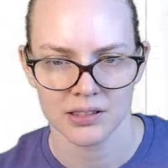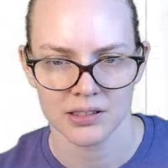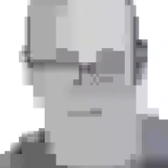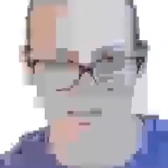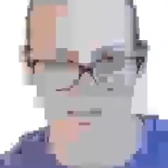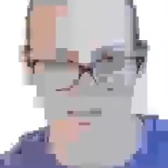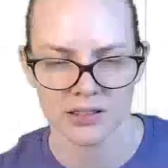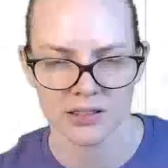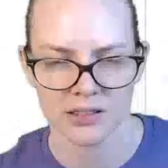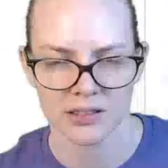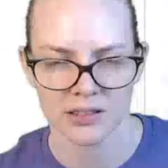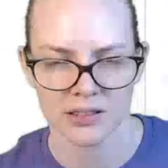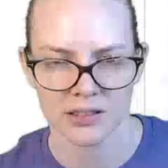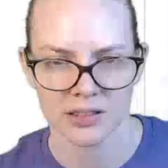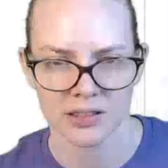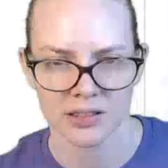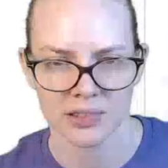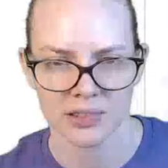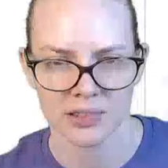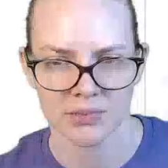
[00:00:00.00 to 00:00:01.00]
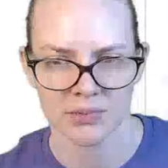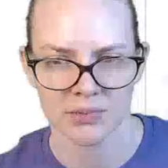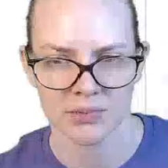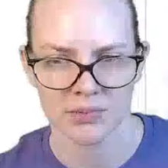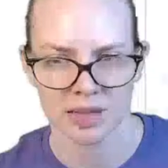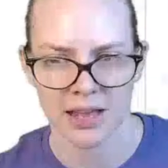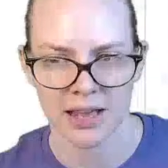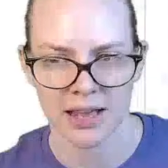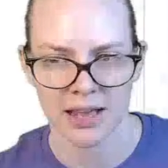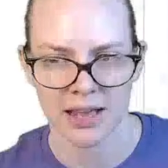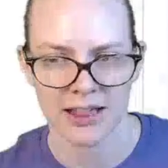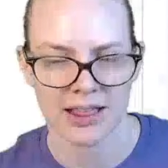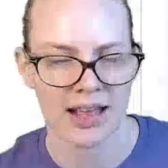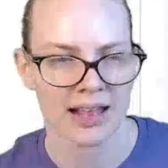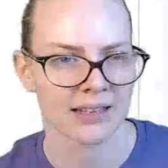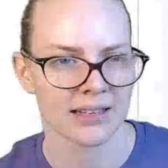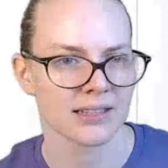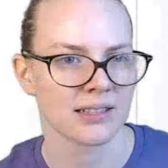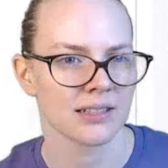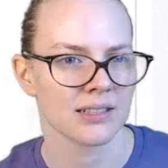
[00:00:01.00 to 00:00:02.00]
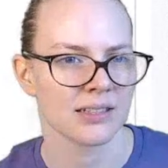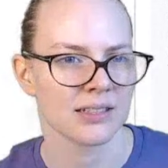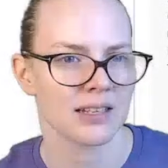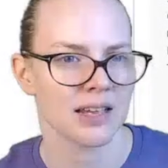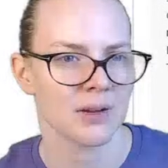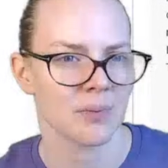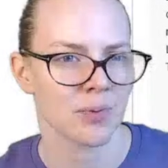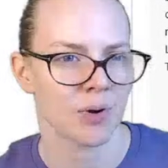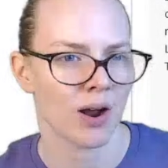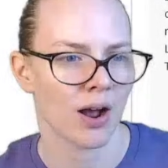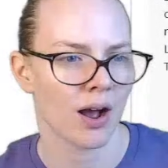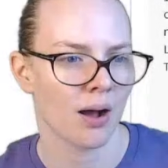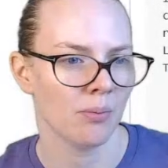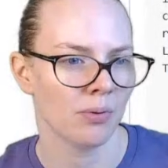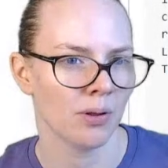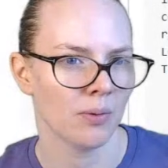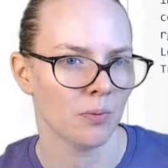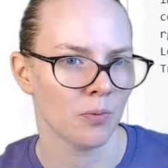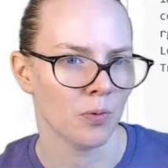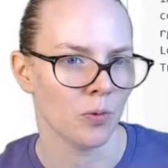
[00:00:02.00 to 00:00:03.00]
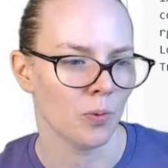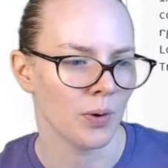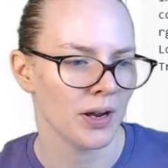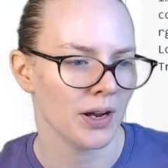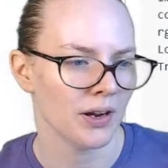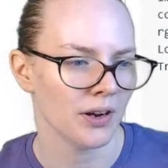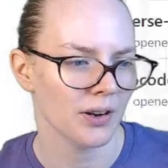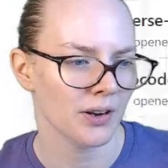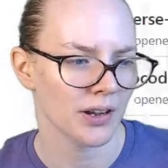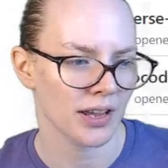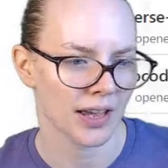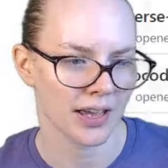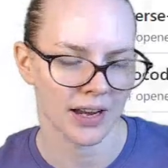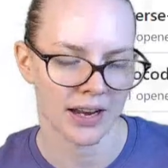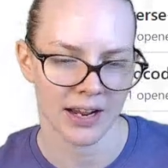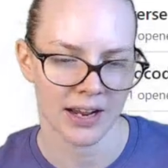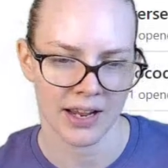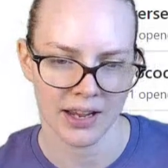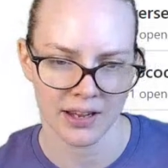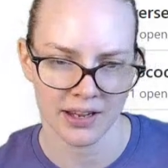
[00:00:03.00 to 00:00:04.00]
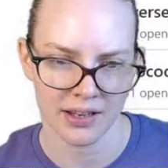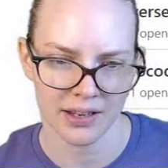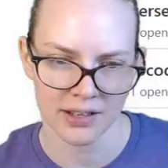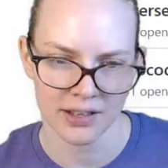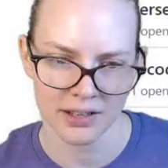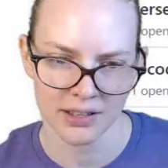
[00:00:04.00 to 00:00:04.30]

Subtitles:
Doesn't seem like that's the same problem we're getting.